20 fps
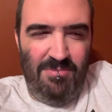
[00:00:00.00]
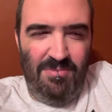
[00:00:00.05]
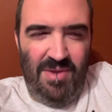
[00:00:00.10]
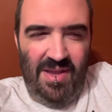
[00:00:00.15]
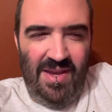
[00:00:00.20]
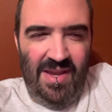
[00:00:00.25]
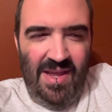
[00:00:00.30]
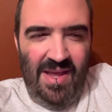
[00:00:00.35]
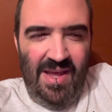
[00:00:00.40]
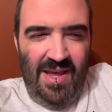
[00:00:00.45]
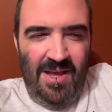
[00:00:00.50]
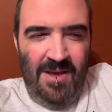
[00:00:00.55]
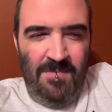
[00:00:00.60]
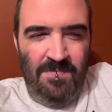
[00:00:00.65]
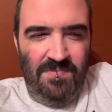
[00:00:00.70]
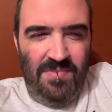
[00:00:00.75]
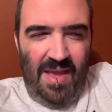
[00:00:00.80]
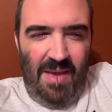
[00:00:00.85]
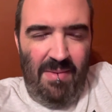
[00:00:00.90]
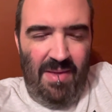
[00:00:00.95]
But
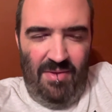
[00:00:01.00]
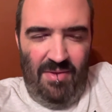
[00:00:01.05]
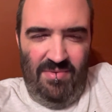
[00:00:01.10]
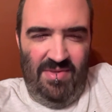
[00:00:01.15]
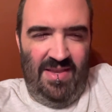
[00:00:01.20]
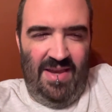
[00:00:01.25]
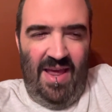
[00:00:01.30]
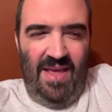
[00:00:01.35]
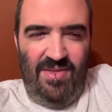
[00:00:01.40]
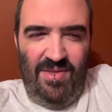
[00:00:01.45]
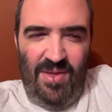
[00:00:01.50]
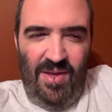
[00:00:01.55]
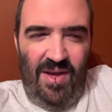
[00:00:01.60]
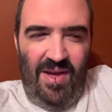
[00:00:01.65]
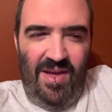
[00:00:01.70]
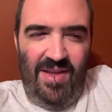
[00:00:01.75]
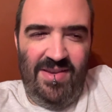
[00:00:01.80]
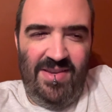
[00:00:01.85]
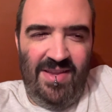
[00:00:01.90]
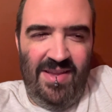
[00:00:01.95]
I mean, it was a nice
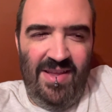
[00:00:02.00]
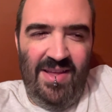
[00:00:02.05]
thought.